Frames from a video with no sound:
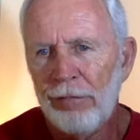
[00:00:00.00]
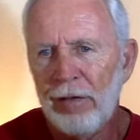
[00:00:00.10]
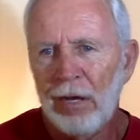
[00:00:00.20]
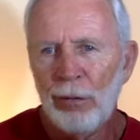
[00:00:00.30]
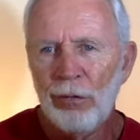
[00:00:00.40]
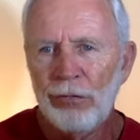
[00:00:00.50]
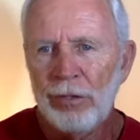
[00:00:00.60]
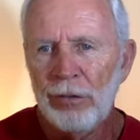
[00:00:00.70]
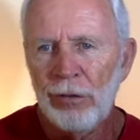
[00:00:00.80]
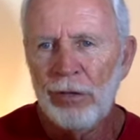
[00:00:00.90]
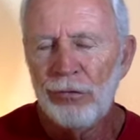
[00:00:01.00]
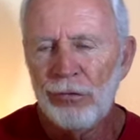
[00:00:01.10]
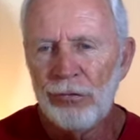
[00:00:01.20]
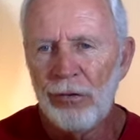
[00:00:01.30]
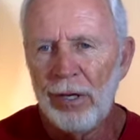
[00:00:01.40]
Flowers and he'll get you
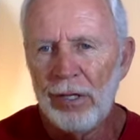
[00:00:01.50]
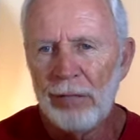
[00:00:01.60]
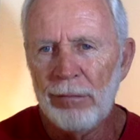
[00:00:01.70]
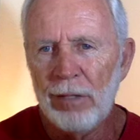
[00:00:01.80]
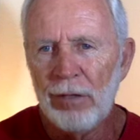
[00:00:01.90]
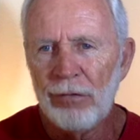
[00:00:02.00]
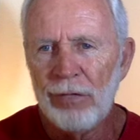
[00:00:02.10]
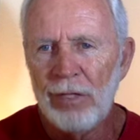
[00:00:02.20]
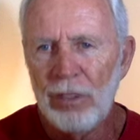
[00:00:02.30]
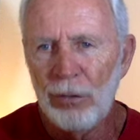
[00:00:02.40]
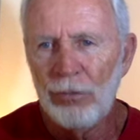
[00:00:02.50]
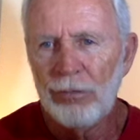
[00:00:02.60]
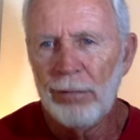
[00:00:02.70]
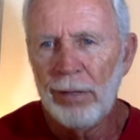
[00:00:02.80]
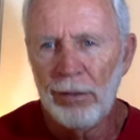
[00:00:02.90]
straight because he knows
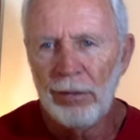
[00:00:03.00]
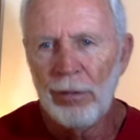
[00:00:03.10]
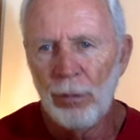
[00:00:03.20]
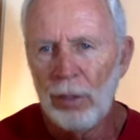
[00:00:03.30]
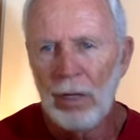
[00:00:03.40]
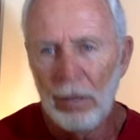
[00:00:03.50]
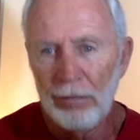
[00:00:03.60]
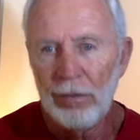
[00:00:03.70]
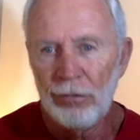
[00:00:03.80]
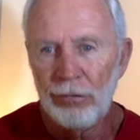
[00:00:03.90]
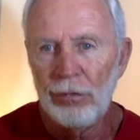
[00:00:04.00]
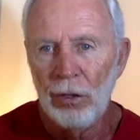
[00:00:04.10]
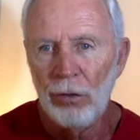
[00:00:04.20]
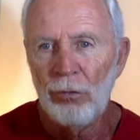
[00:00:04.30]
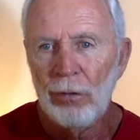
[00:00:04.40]
better than what Calvinists
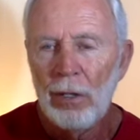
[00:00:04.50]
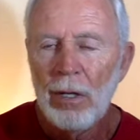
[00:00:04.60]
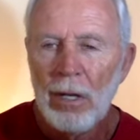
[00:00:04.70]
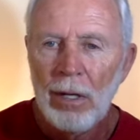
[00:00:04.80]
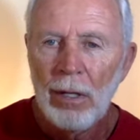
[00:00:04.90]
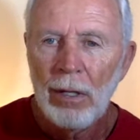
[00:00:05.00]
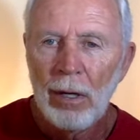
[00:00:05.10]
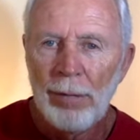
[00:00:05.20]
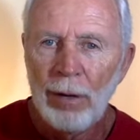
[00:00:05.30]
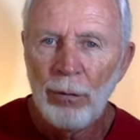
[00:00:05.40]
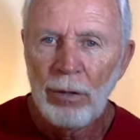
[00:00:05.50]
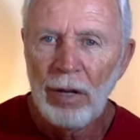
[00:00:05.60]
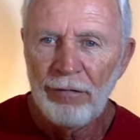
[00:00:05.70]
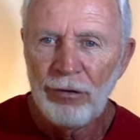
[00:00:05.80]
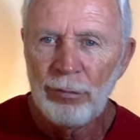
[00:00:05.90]
know about what
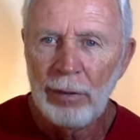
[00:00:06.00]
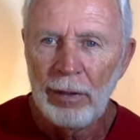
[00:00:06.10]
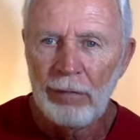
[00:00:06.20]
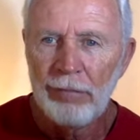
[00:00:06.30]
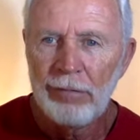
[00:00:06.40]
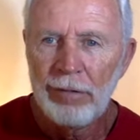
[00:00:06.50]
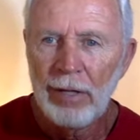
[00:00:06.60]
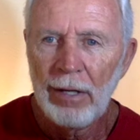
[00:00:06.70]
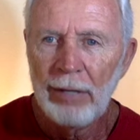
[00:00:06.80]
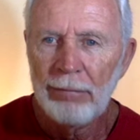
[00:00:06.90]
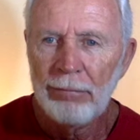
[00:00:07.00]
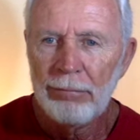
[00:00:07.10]
Calvinists believe. Um,